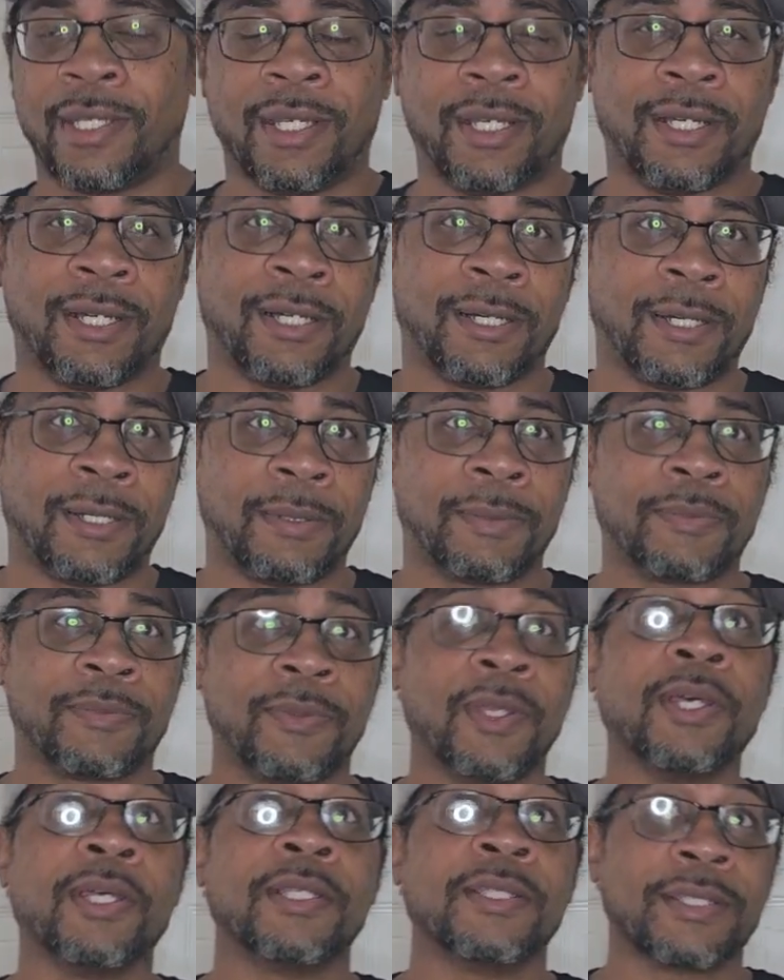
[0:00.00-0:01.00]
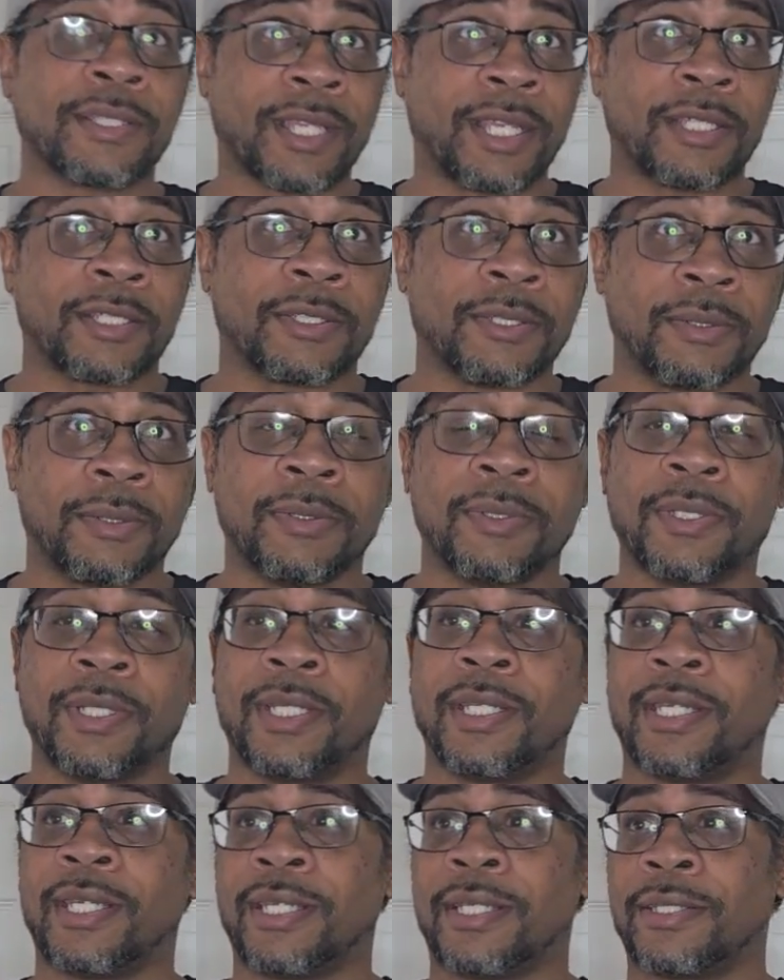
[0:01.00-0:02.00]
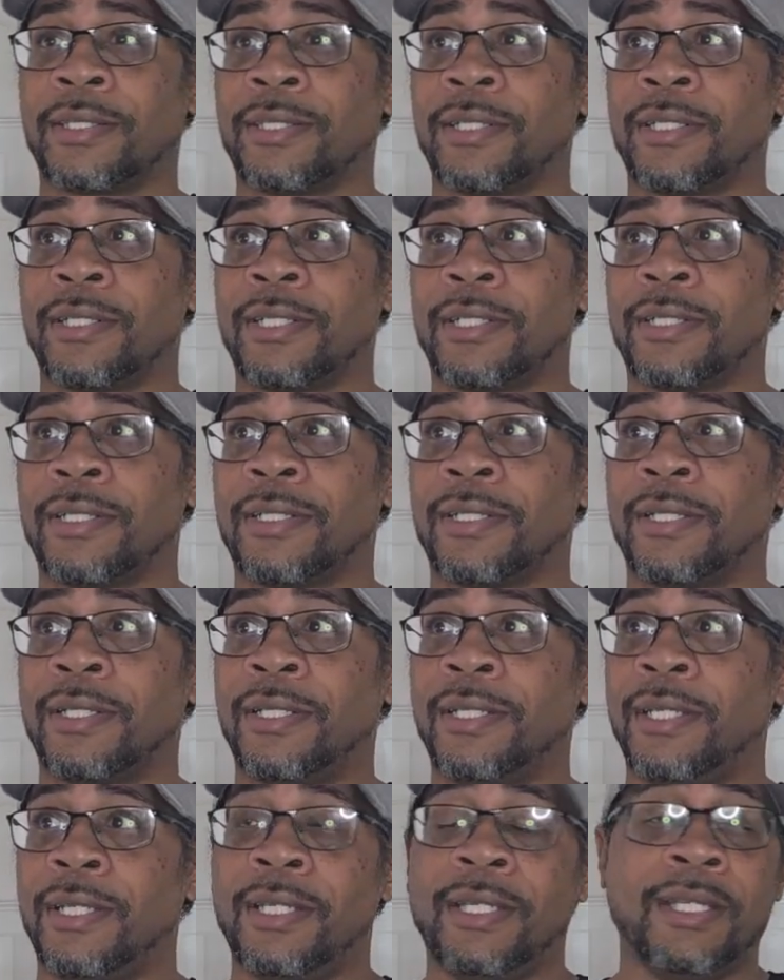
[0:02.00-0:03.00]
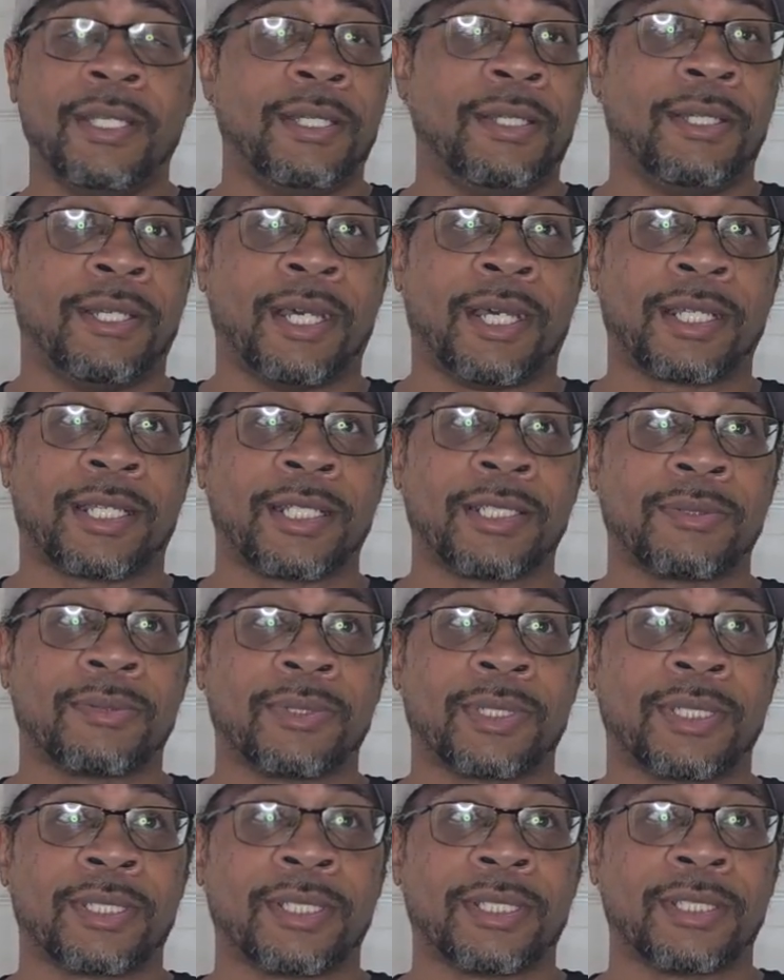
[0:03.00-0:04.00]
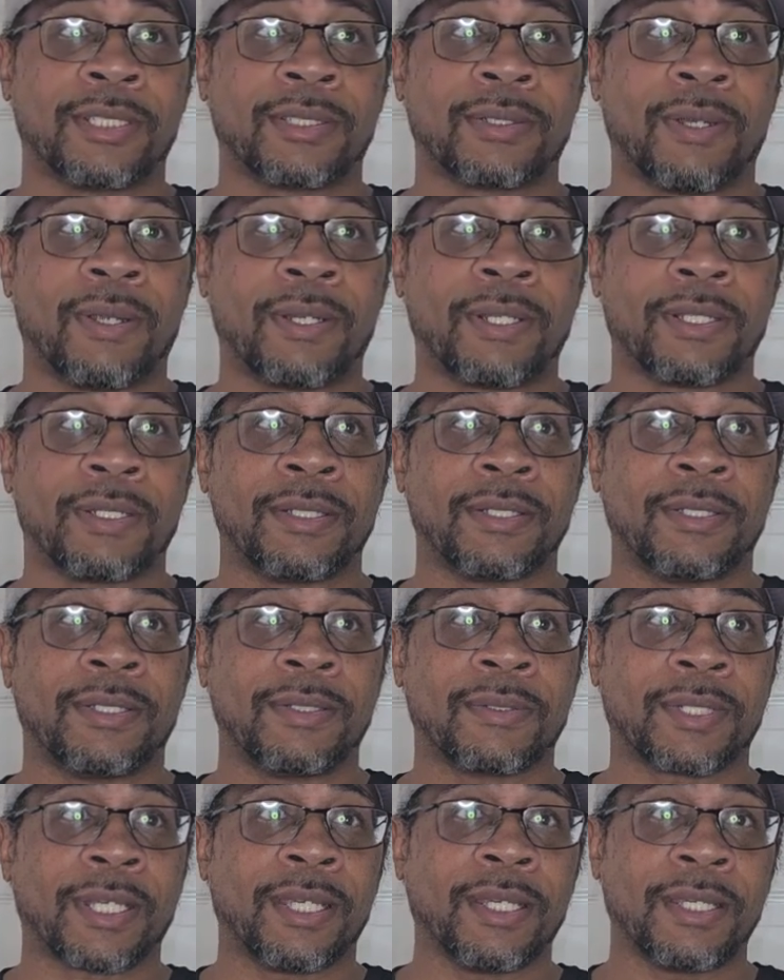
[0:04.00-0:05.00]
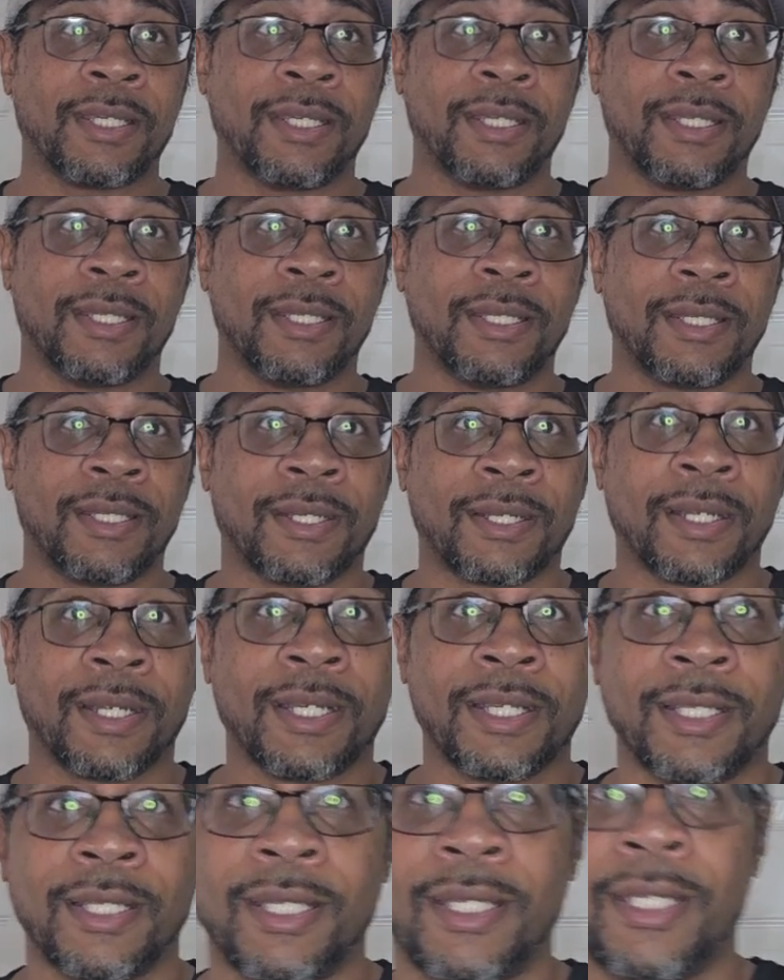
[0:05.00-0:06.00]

Um, thank you. And uh, I guess we can get started. Okay? All right.